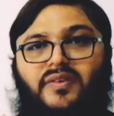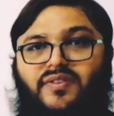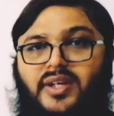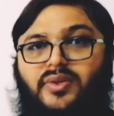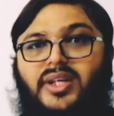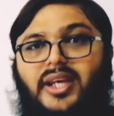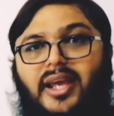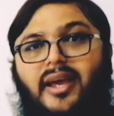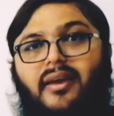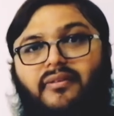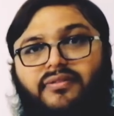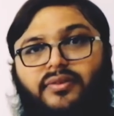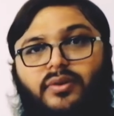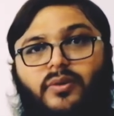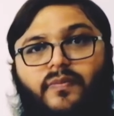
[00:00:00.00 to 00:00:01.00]
very
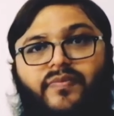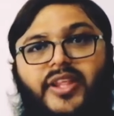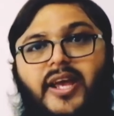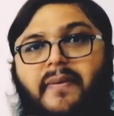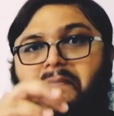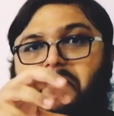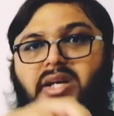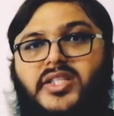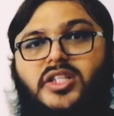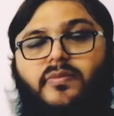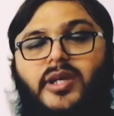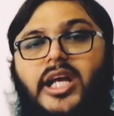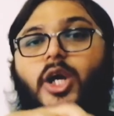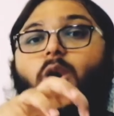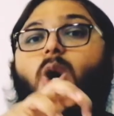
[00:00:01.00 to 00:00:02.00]
careful. There must
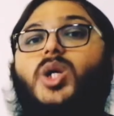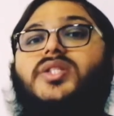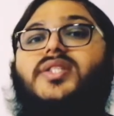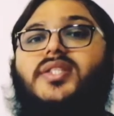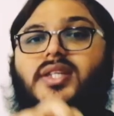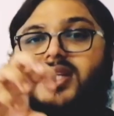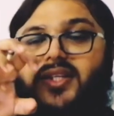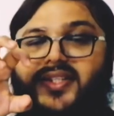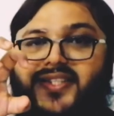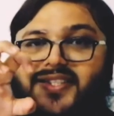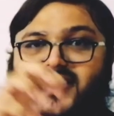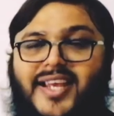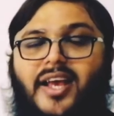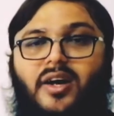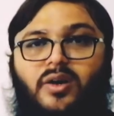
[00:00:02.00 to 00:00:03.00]
be a consonant
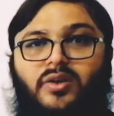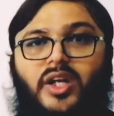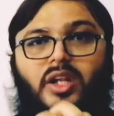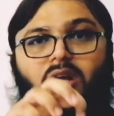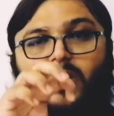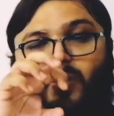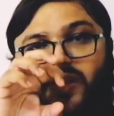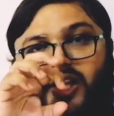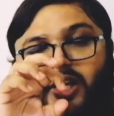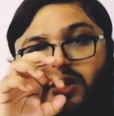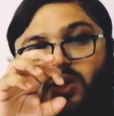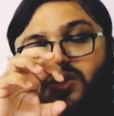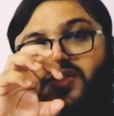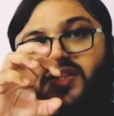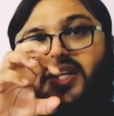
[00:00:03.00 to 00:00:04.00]
sound along with a
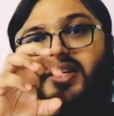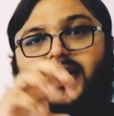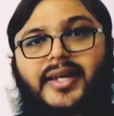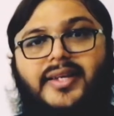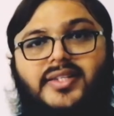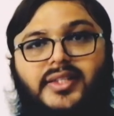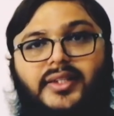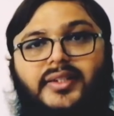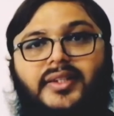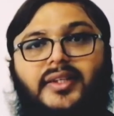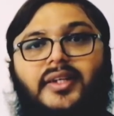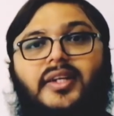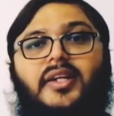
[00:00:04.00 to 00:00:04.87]
consonant letter.